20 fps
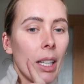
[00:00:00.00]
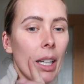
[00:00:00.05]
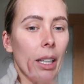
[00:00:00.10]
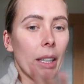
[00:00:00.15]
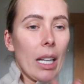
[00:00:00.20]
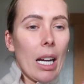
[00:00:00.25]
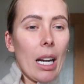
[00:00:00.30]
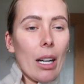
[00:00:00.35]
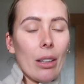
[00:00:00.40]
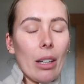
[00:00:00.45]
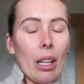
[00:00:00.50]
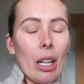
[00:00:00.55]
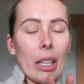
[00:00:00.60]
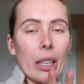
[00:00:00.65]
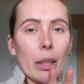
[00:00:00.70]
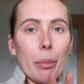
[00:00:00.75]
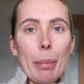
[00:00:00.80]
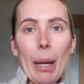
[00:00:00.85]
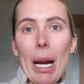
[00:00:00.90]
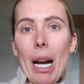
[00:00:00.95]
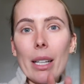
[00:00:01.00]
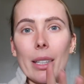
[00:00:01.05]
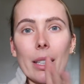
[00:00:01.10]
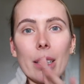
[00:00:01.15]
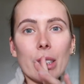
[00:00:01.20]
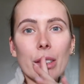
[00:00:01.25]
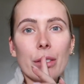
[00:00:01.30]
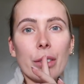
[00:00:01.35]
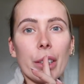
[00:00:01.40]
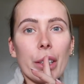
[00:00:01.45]
and how like bad
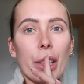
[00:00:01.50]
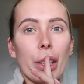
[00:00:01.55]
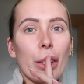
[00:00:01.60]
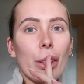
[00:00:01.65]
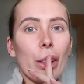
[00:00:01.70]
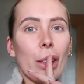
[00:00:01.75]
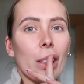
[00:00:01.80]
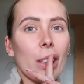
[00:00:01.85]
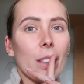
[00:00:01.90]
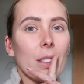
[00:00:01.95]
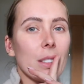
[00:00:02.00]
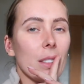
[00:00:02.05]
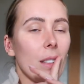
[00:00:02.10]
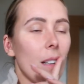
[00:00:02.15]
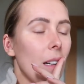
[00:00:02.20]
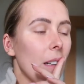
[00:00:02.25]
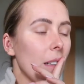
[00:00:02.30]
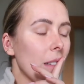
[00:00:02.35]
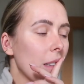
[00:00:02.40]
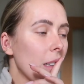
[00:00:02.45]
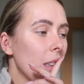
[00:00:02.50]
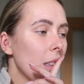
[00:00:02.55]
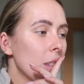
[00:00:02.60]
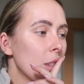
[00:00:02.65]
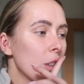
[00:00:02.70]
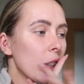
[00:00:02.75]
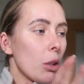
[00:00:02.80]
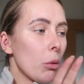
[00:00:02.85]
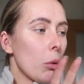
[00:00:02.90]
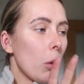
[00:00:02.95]
it is for you and I was like
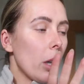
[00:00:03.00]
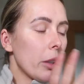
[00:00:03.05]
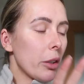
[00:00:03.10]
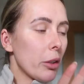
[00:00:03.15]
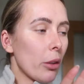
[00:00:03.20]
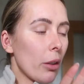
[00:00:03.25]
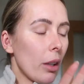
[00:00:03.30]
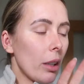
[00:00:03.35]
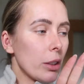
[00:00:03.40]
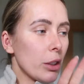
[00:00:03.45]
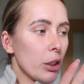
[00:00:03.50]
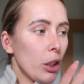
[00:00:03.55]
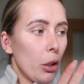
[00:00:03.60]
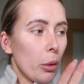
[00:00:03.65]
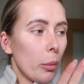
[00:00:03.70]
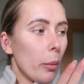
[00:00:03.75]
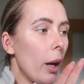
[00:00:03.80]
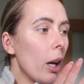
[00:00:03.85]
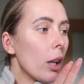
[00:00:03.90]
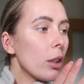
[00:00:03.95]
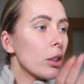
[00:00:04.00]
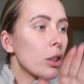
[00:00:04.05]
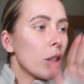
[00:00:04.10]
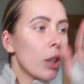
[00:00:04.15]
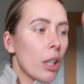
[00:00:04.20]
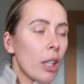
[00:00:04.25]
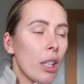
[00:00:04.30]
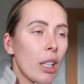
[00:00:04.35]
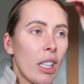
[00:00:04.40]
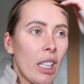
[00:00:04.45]
do you know what I do that so much
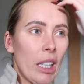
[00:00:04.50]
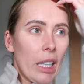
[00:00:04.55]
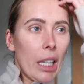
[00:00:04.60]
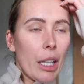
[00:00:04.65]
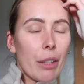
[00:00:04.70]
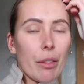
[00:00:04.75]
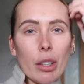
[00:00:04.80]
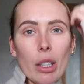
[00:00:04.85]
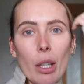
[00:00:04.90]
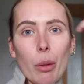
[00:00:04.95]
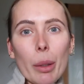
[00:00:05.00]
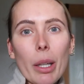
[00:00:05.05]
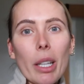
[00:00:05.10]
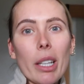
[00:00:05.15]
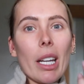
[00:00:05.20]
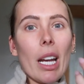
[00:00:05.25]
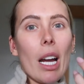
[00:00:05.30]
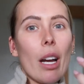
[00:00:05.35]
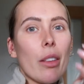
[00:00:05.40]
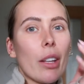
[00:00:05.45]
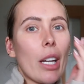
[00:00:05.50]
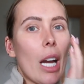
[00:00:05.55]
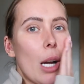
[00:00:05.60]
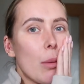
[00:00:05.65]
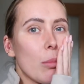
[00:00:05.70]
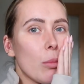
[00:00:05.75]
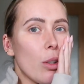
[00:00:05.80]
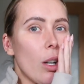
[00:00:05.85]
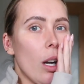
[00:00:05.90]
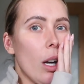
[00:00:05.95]
even when I get out the
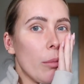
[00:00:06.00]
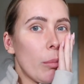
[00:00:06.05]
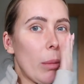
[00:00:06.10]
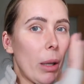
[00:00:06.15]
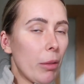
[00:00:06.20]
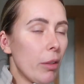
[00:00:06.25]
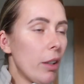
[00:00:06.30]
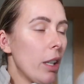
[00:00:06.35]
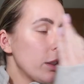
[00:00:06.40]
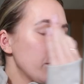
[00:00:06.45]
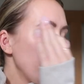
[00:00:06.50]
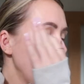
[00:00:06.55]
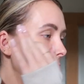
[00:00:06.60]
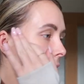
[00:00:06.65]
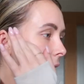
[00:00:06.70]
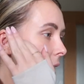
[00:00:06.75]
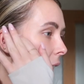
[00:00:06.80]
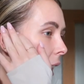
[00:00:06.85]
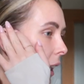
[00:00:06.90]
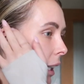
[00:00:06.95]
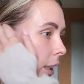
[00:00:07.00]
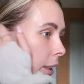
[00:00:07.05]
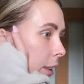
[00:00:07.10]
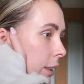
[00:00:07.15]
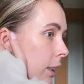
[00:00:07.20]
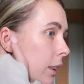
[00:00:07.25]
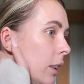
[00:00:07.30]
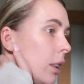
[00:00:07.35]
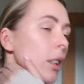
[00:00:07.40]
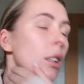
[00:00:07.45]
camera my first thing I say
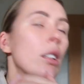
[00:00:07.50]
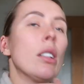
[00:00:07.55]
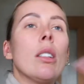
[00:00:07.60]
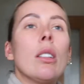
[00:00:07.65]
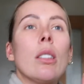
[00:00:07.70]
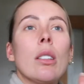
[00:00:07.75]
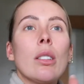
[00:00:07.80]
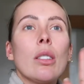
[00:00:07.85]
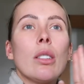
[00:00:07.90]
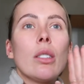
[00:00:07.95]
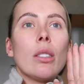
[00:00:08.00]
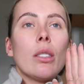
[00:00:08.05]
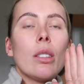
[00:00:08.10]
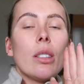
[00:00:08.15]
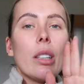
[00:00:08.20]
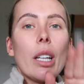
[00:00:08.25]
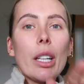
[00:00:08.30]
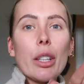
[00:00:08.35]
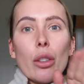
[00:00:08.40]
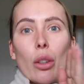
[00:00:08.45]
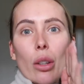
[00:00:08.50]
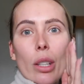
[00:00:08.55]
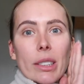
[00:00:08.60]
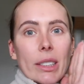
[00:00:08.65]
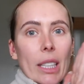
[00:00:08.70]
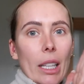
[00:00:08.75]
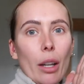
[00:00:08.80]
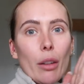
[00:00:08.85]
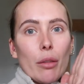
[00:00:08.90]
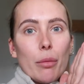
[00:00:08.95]
is ignore the
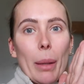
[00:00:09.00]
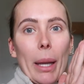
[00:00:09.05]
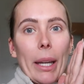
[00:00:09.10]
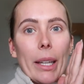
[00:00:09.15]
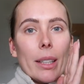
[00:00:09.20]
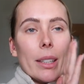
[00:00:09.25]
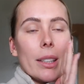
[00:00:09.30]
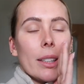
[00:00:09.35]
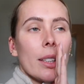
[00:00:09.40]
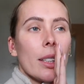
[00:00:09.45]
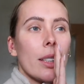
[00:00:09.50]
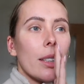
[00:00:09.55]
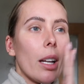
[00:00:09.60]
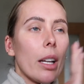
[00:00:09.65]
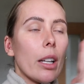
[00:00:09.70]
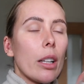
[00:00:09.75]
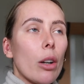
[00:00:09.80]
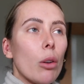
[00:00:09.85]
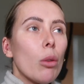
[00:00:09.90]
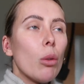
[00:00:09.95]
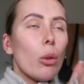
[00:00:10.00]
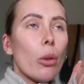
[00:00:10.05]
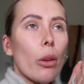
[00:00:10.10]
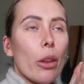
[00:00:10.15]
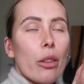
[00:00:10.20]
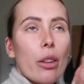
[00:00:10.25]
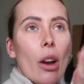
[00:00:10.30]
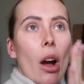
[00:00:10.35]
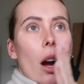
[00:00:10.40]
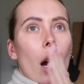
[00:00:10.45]
state of me like all
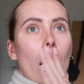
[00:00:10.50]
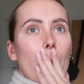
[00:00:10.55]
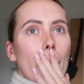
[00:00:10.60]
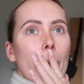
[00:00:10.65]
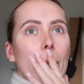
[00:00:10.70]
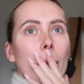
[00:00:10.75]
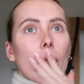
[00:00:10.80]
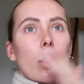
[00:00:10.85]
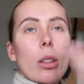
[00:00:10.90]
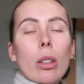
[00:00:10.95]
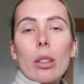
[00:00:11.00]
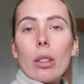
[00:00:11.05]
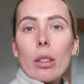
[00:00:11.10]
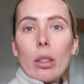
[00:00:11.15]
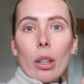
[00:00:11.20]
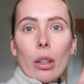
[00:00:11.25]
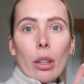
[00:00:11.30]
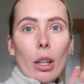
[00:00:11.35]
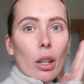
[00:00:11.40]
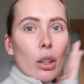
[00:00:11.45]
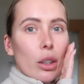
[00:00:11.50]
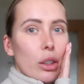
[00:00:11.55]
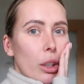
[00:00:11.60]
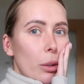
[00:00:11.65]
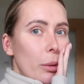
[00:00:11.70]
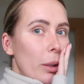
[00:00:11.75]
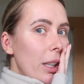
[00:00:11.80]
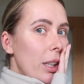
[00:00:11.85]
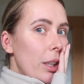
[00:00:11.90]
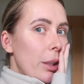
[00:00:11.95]
the time and oh god I look
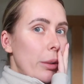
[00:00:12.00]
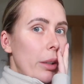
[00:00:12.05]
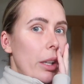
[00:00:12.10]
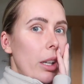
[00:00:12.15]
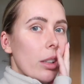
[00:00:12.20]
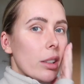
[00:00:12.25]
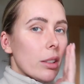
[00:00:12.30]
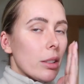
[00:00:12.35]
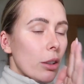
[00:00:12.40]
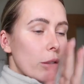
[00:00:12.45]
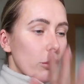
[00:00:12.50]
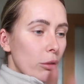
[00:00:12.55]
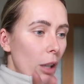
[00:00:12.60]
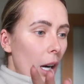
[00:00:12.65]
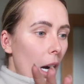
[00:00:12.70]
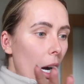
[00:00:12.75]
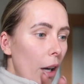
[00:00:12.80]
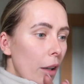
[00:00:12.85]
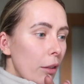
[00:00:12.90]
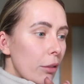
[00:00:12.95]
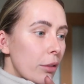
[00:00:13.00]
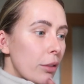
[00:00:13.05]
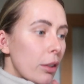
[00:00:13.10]
so ill and I look so rough